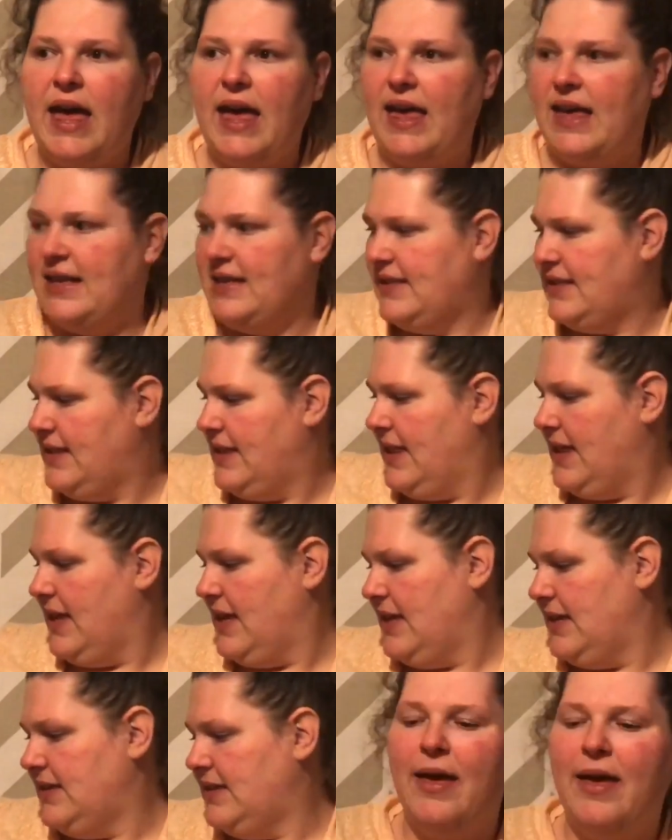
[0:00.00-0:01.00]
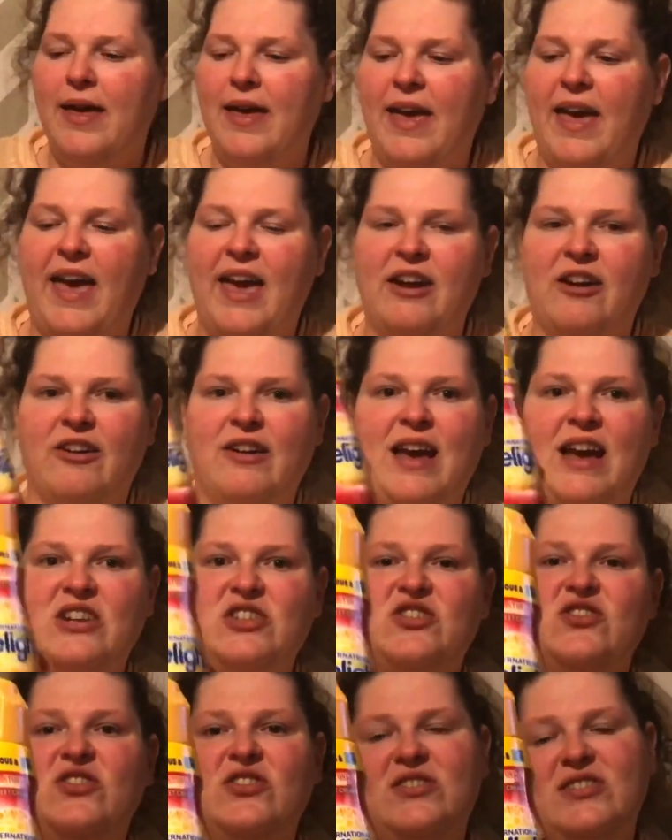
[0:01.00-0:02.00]
is this
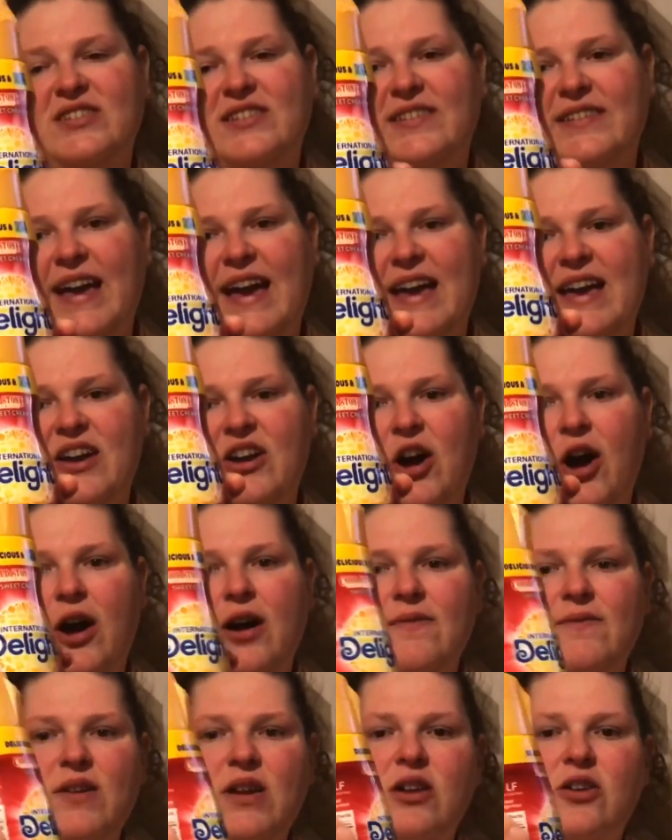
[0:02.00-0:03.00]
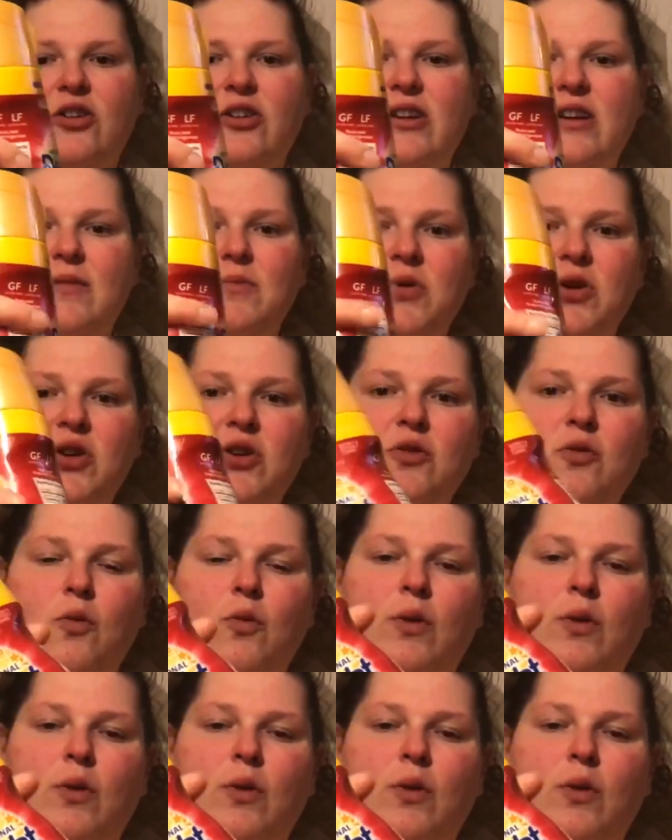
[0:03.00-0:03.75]
International Delight coffee creamer.